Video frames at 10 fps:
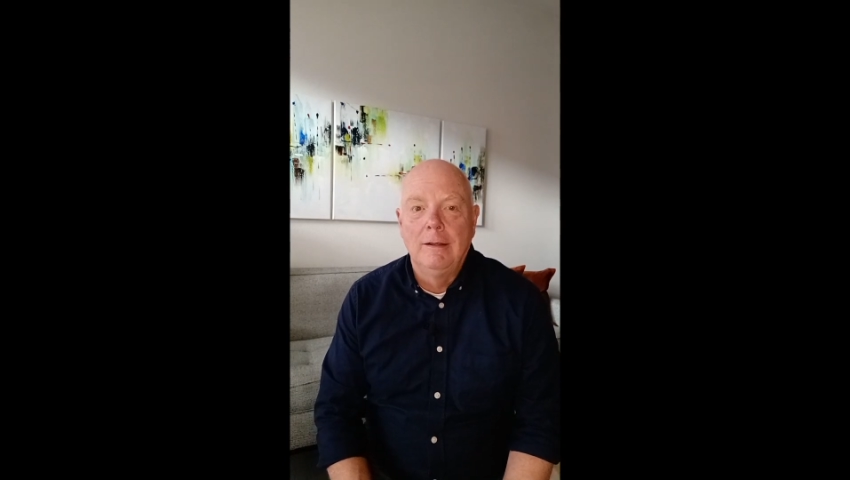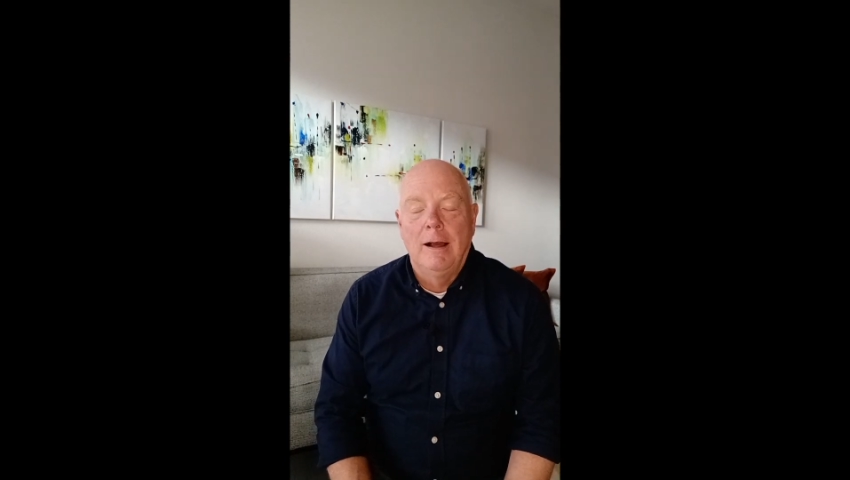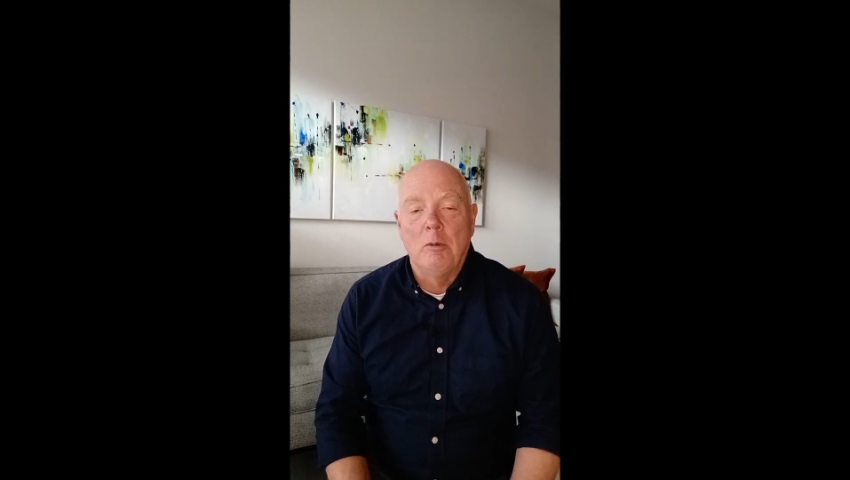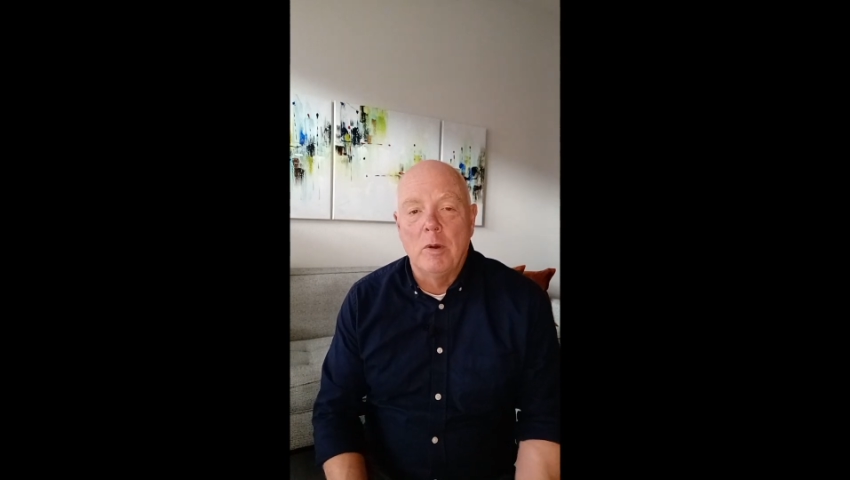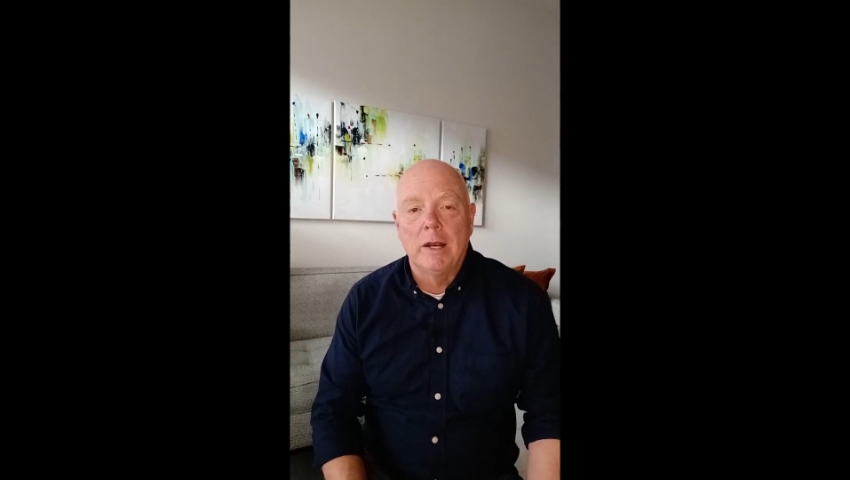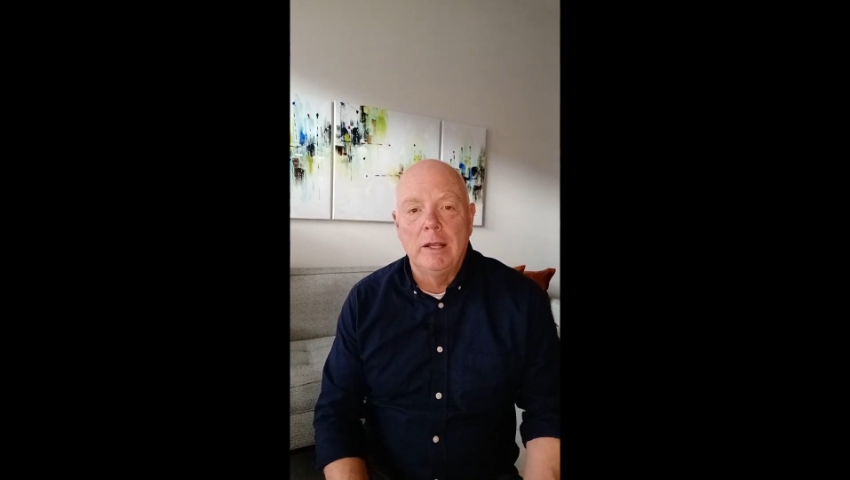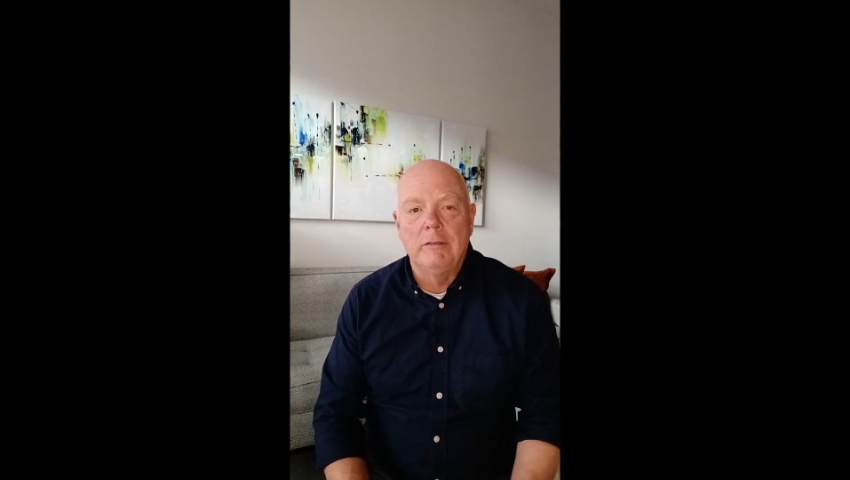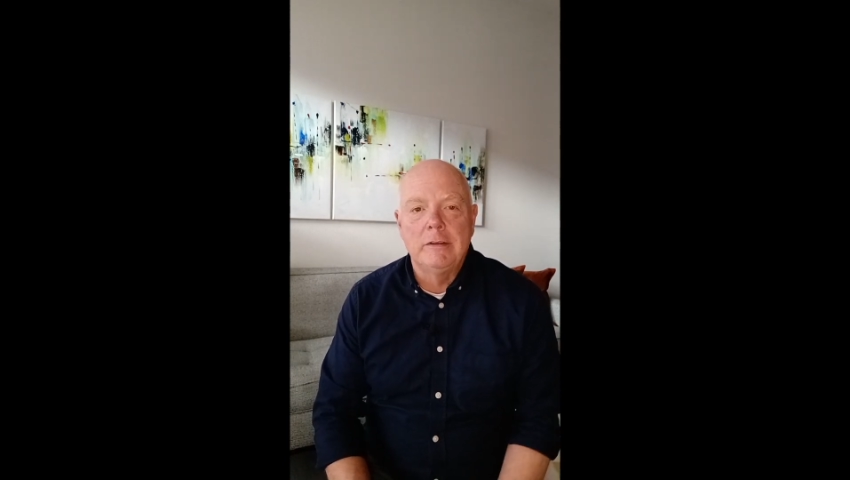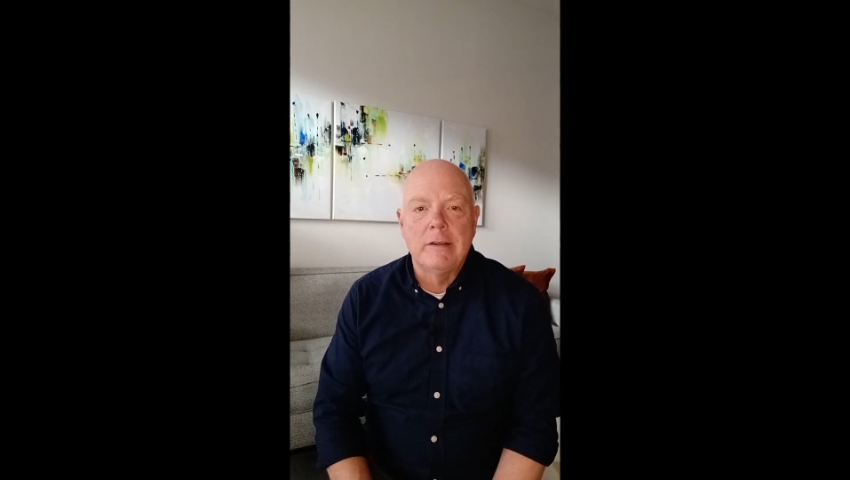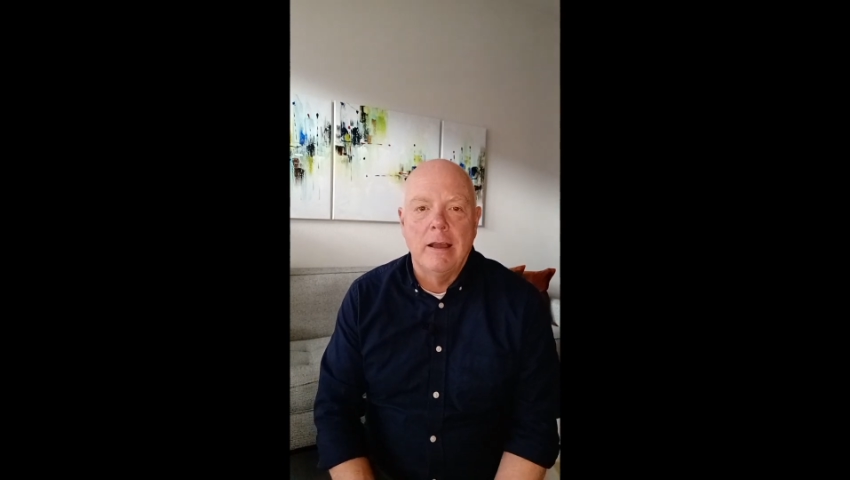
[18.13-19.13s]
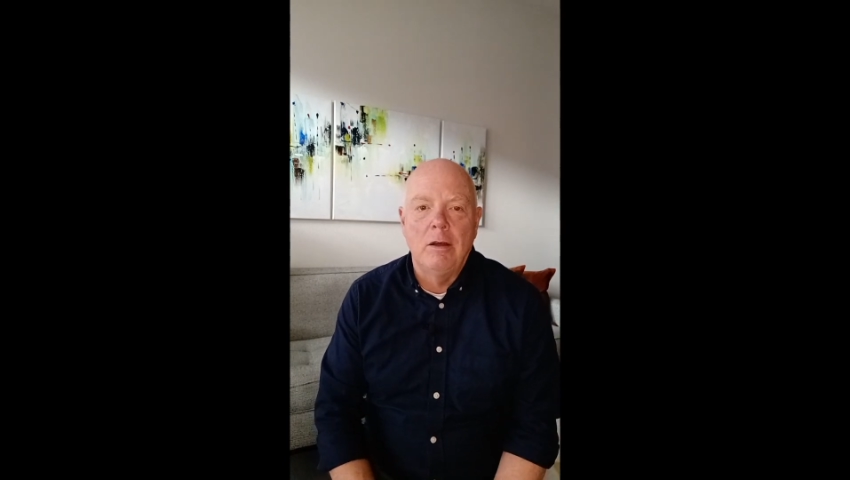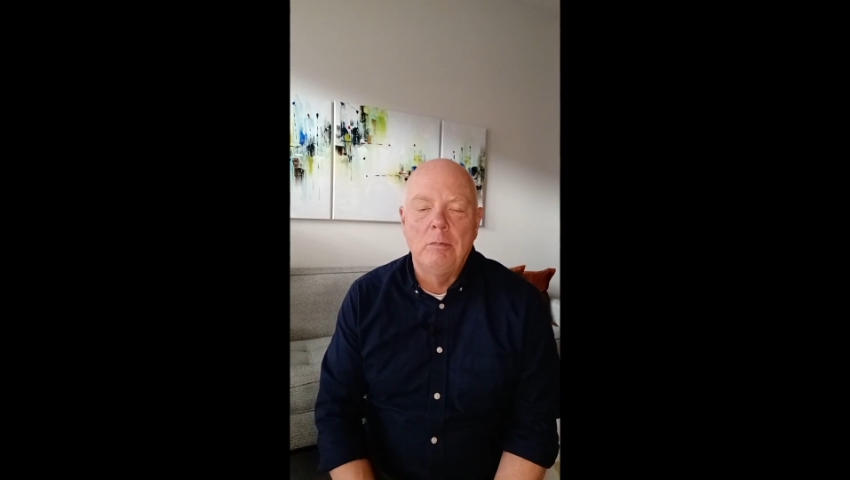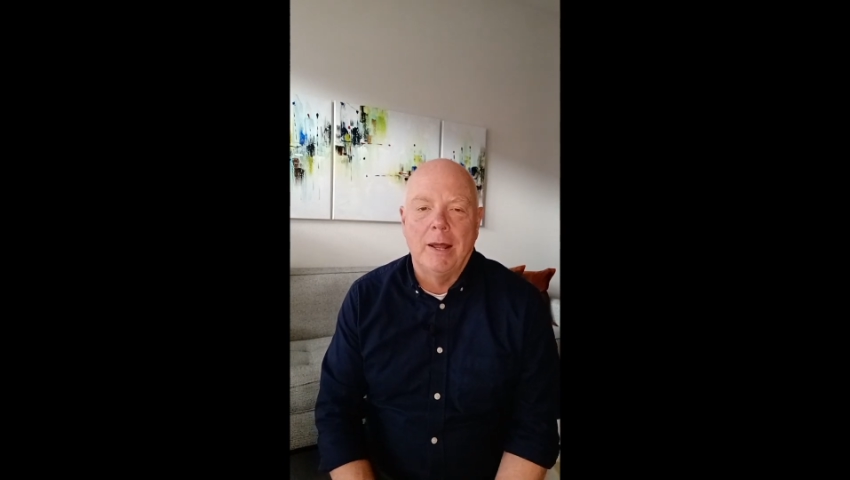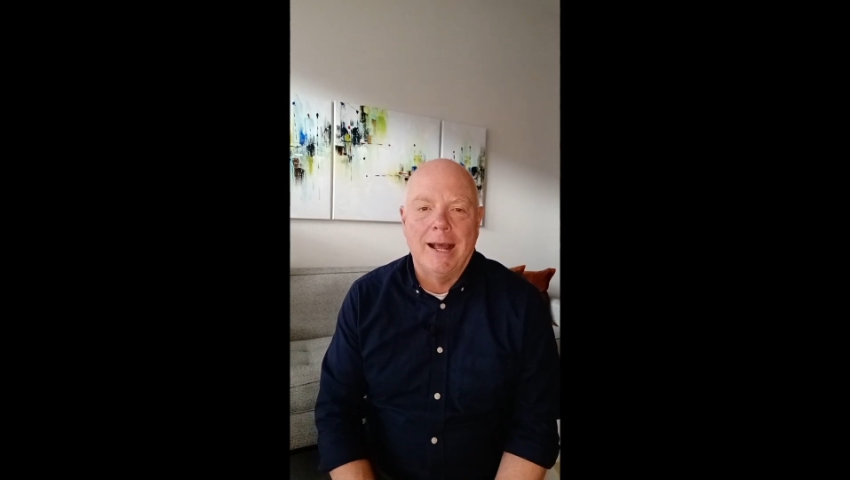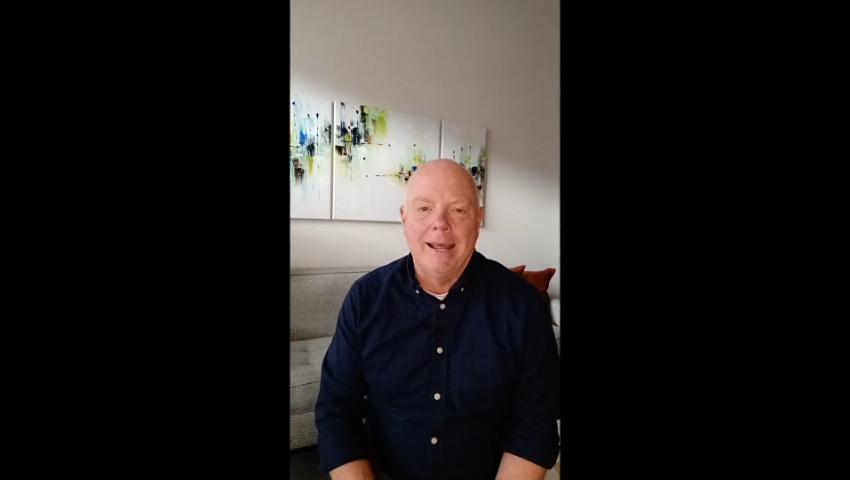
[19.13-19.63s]
I wanted to live in town,
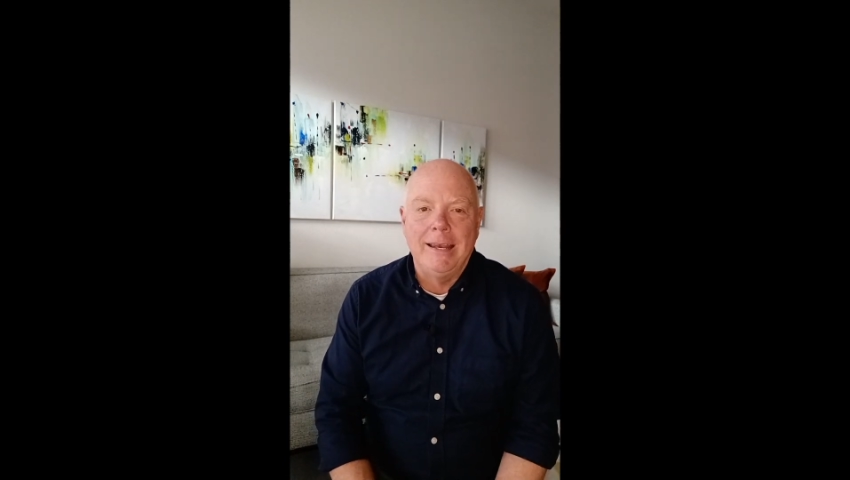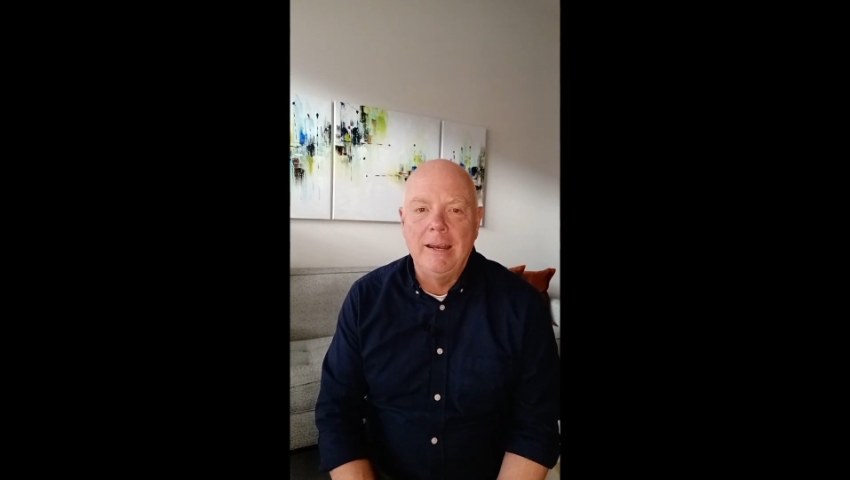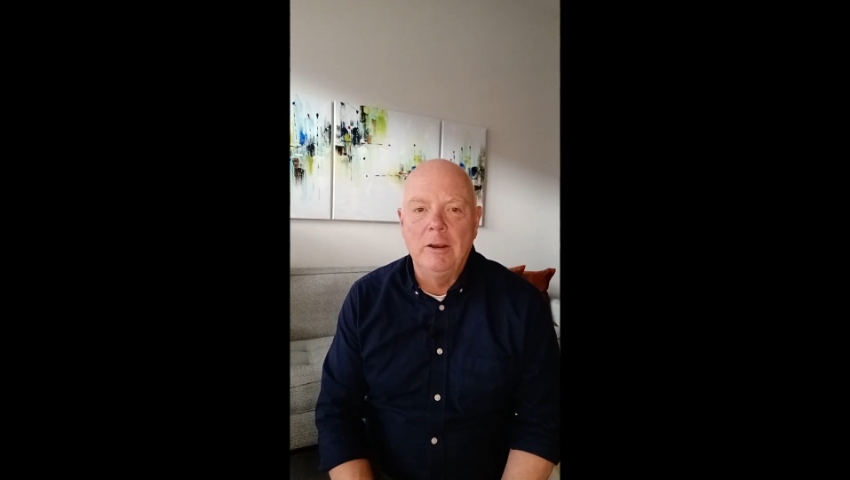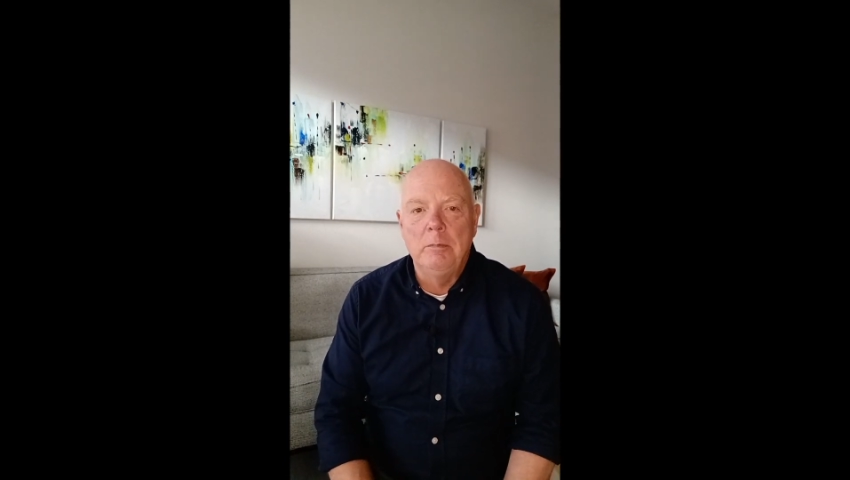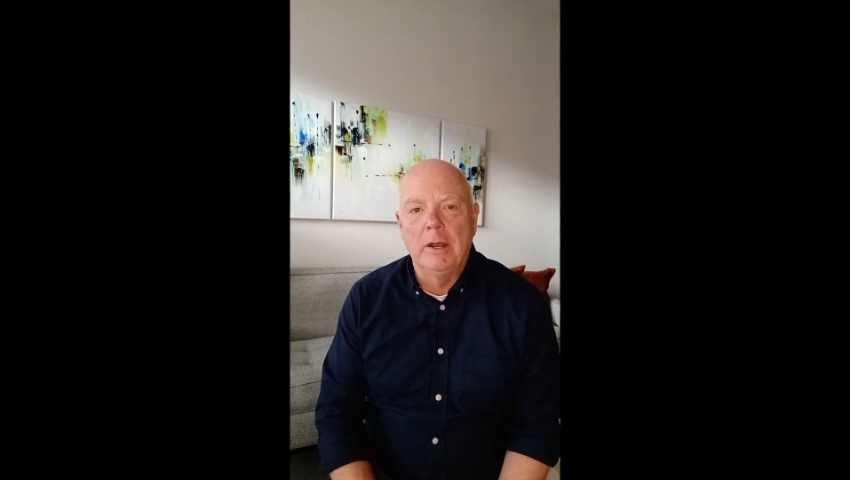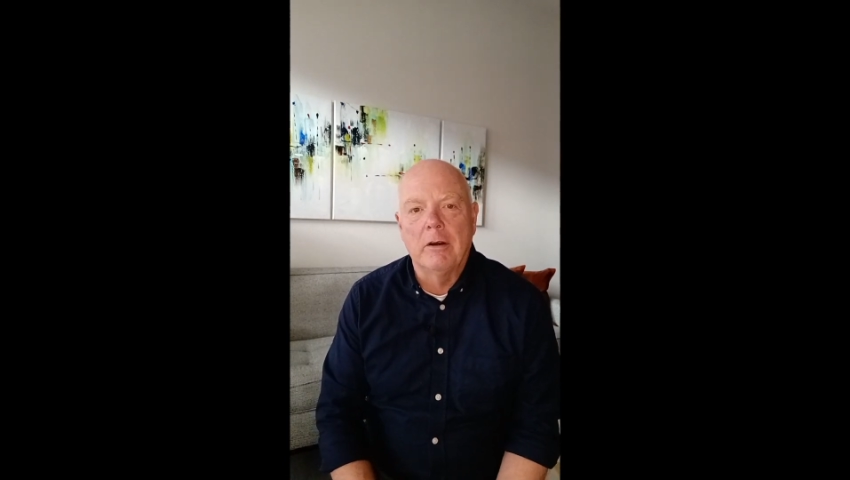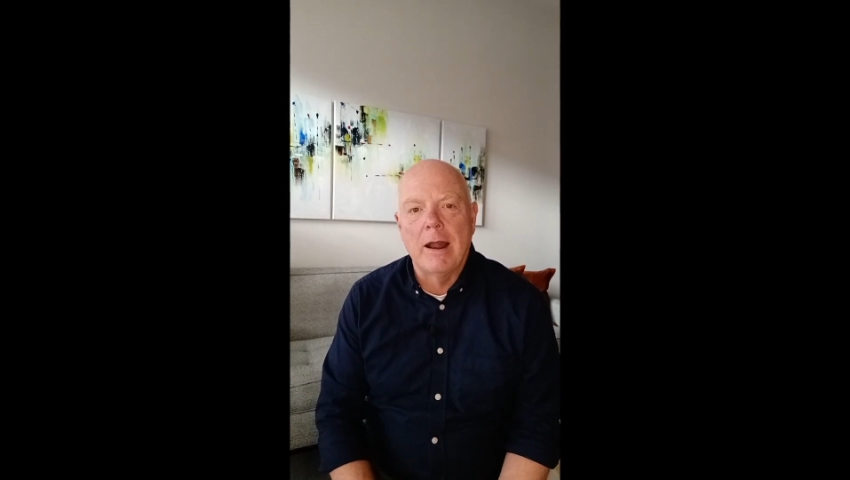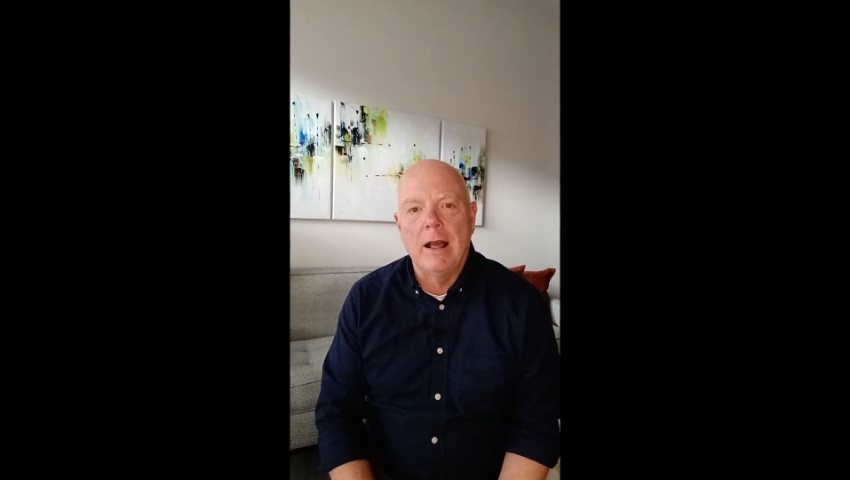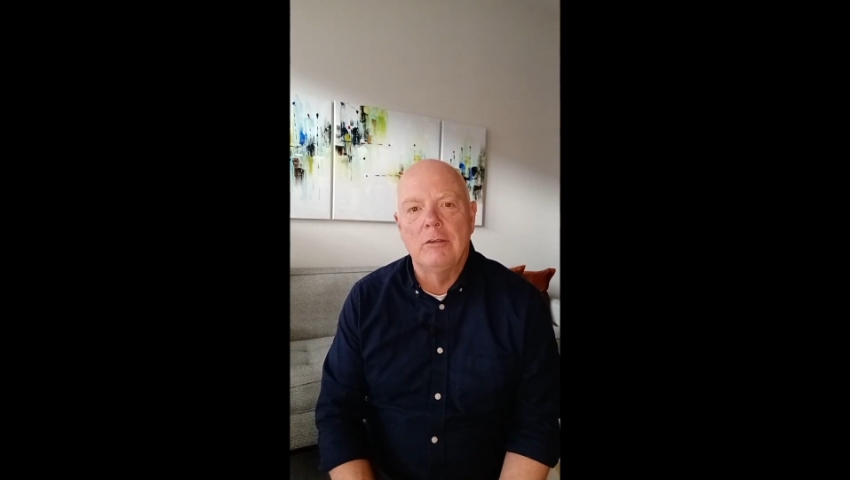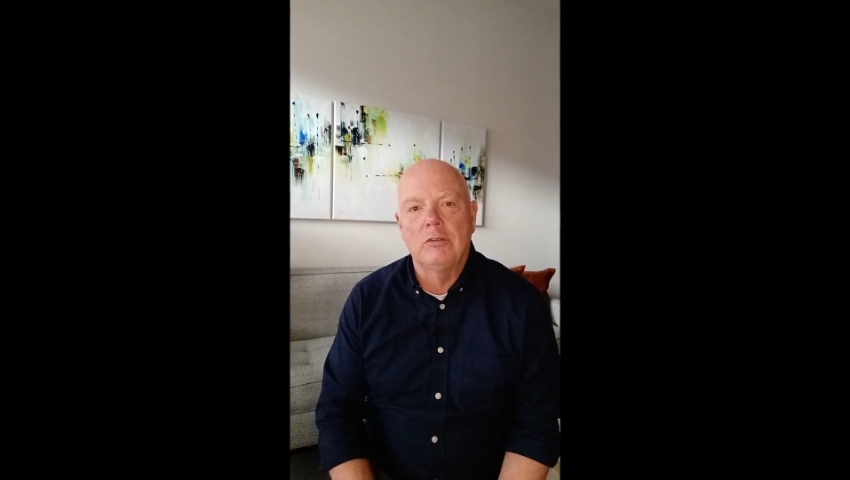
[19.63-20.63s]
but I needed a bigger house.